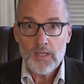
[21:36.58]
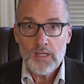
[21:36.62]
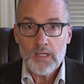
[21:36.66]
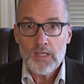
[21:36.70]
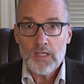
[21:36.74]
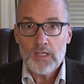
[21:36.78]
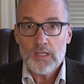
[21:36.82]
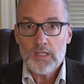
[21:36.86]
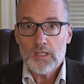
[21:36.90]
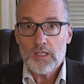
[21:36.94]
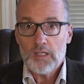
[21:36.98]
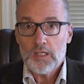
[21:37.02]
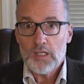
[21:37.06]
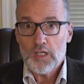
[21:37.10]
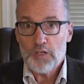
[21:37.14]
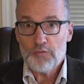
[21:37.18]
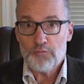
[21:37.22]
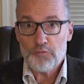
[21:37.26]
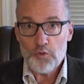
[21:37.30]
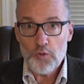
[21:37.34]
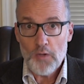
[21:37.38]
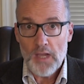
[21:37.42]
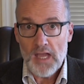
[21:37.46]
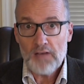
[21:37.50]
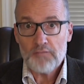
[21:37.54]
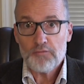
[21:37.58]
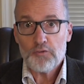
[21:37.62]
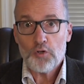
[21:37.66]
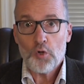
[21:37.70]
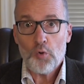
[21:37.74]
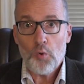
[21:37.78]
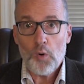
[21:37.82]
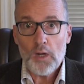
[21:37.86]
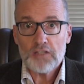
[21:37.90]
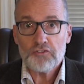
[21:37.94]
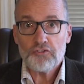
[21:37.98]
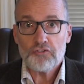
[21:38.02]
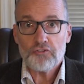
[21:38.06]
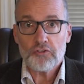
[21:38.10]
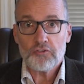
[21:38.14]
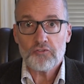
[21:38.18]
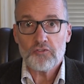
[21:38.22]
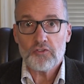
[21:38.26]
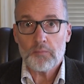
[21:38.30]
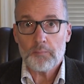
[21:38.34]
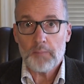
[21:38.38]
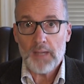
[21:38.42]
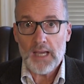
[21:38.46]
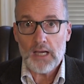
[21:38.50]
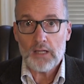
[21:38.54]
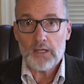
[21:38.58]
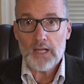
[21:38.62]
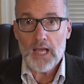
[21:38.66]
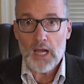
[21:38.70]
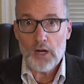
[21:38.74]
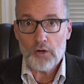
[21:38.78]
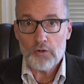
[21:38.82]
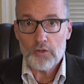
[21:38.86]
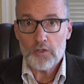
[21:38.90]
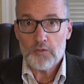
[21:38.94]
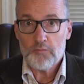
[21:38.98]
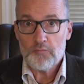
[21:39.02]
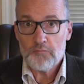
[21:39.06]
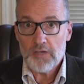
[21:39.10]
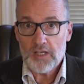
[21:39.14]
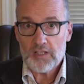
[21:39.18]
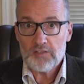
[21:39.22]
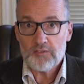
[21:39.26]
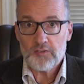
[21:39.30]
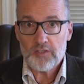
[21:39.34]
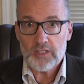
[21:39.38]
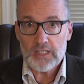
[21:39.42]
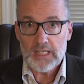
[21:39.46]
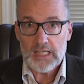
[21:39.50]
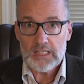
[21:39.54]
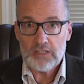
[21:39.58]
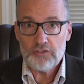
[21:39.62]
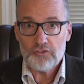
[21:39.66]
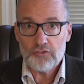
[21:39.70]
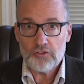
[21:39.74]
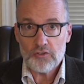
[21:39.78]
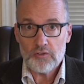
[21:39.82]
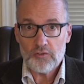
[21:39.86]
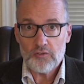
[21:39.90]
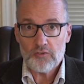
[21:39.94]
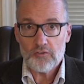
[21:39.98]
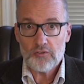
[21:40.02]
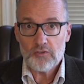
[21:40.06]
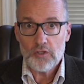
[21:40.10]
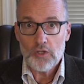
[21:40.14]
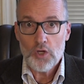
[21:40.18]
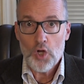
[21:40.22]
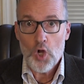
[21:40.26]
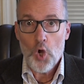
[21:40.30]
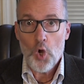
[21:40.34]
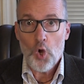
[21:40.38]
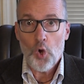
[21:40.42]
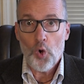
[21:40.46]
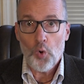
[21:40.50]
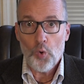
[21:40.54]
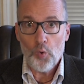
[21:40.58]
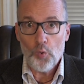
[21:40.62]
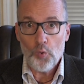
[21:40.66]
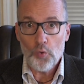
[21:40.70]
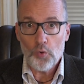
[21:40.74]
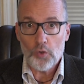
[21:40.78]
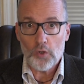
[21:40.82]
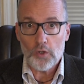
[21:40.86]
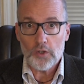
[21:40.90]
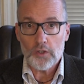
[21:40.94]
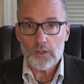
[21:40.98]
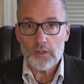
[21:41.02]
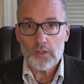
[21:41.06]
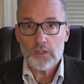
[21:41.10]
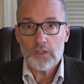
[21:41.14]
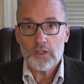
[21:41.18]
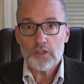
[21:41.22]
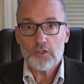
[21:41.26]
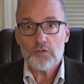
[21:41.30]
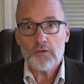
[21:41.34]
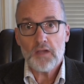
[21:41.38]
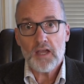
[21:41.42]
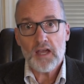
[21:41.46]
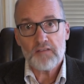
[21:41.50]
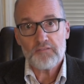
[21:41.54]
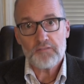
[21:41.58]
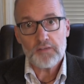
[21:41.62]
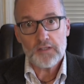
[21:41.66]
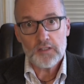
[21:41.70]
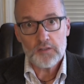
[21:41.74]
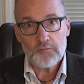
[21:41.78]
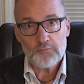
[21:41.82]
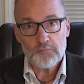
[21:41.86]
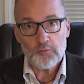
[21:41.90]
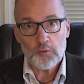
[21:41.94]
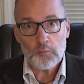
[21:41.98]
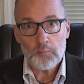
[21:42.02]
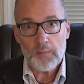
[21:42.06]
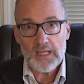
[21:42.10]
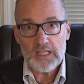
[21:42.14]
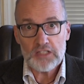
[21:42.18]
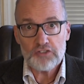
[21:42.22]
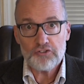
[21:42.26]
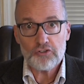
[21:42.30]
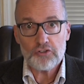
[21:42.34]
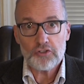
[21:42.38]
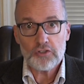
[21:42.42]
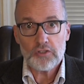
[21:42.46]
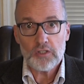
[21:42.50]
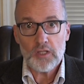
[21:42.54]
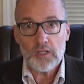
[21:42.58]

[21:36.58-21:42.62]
and say, do you have information about such and such individual or televangelist? And we present them with what we